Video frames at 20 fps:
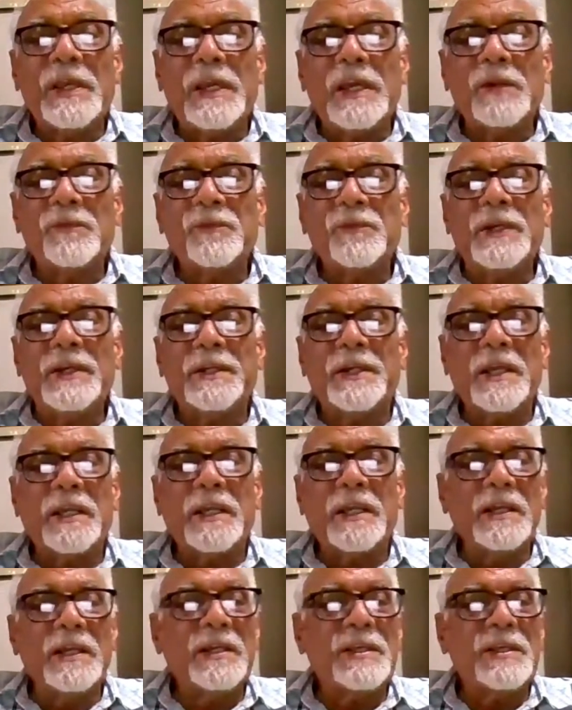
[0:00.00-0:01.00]
carefully
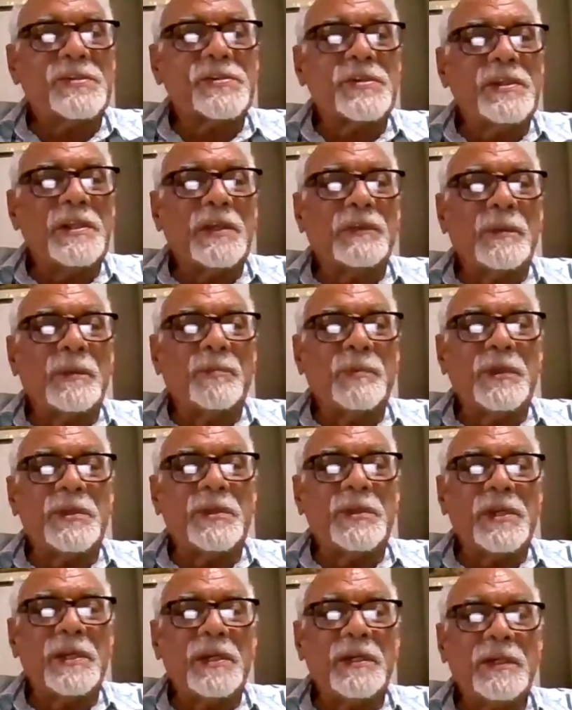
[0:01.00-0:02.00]
taking history of the
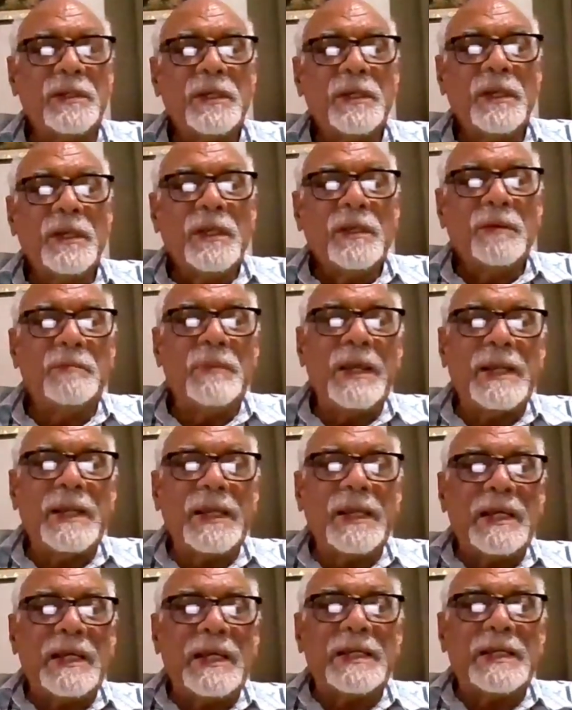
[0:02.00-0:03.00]
patient,
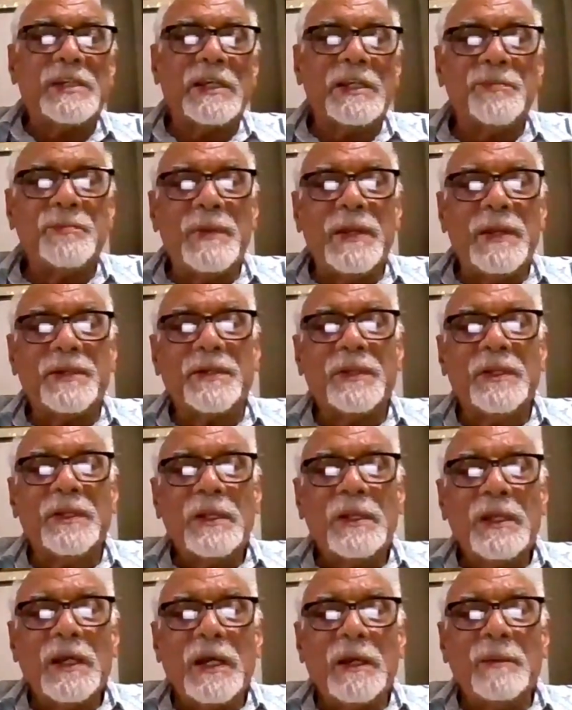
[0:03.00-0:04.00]
making a judgment
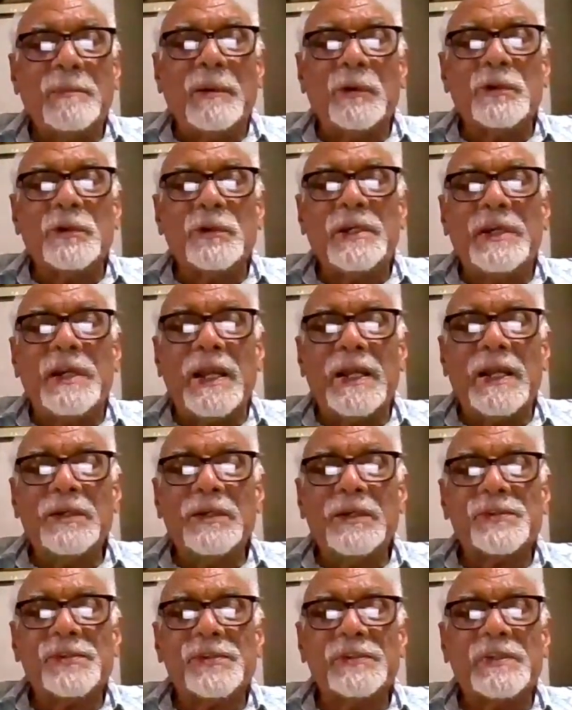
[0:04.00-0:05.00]
about the
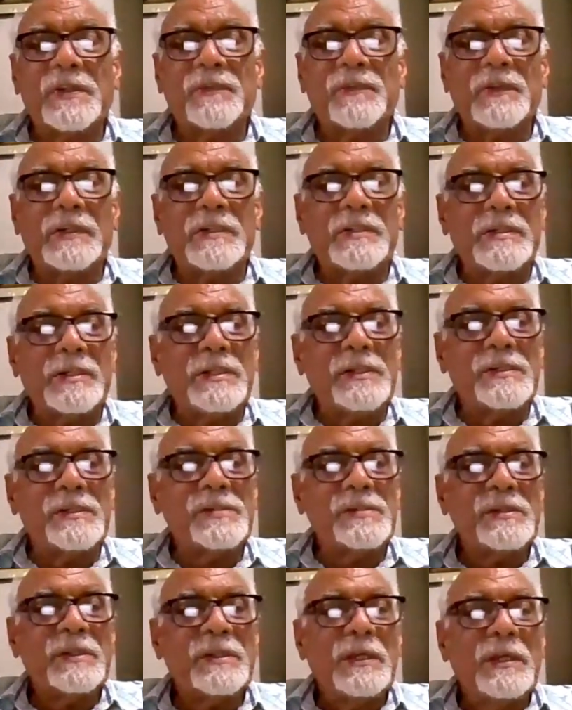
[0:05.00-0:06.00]
diagnosis of a
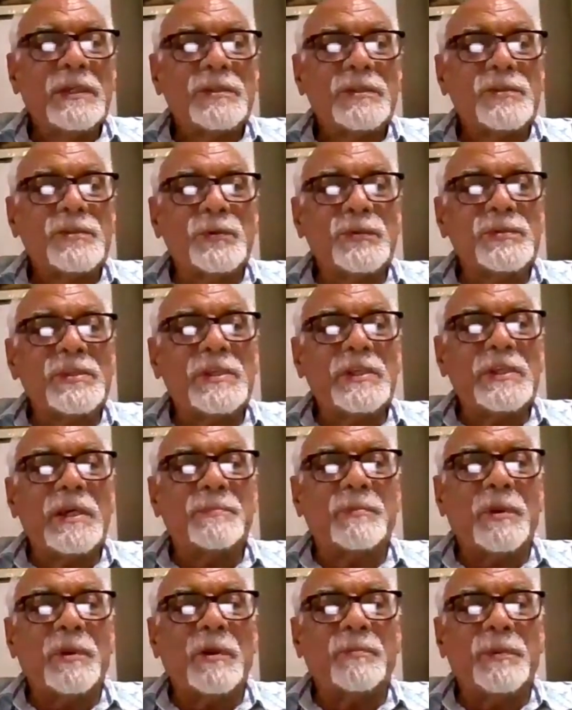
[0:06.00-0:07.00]
disease, choosing
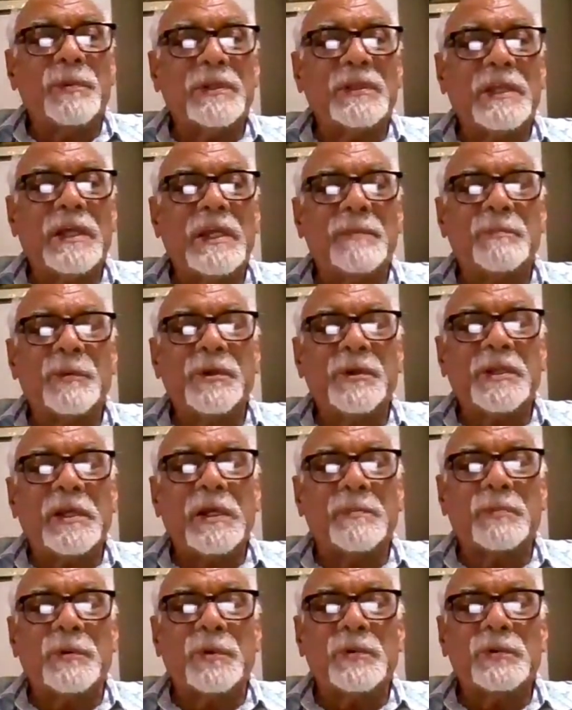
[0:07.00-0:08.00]
a proper therapeutic
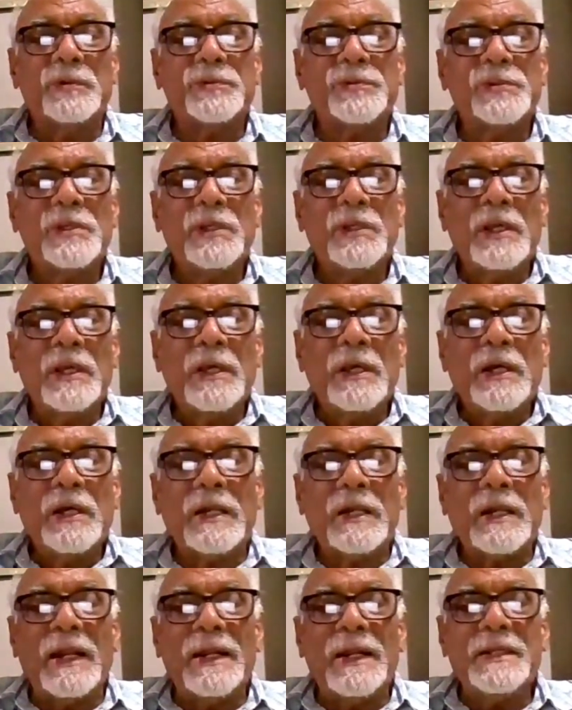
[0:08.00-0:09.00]
approach,
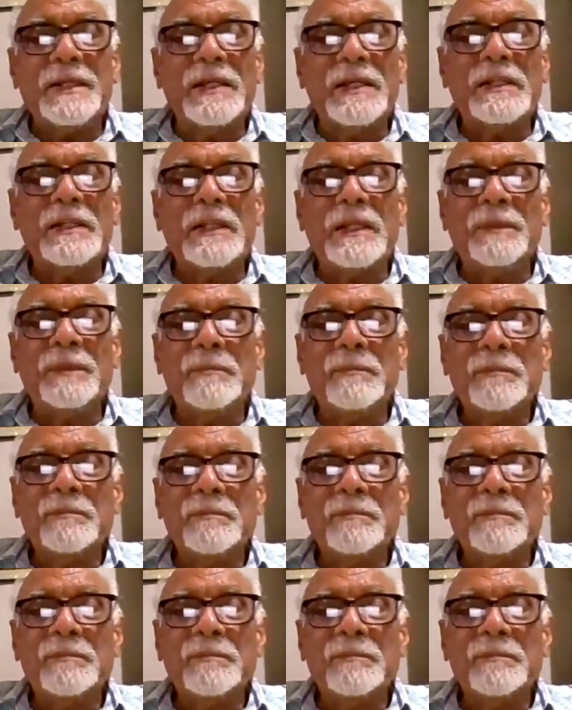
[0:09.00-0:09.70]
writing the